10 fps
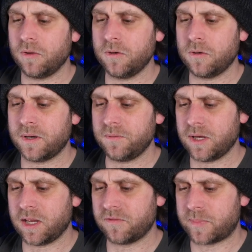although I don't
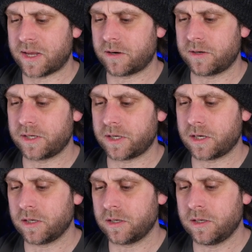think I have a battery in here.